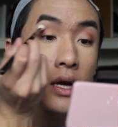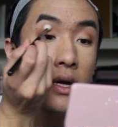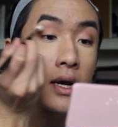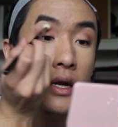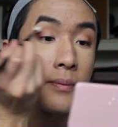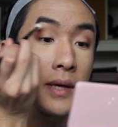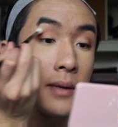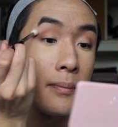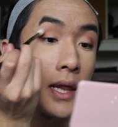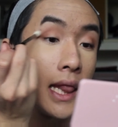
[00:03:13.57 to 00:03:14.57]
Gonna
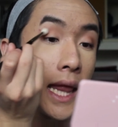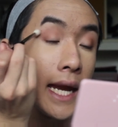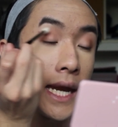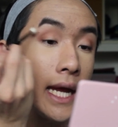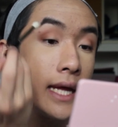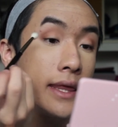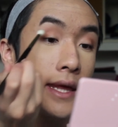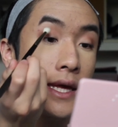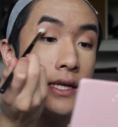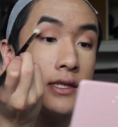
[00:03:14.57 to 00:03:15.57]
be blending
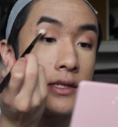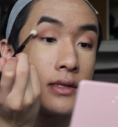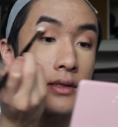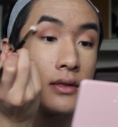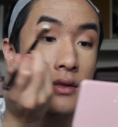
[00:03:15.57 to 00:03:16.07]
this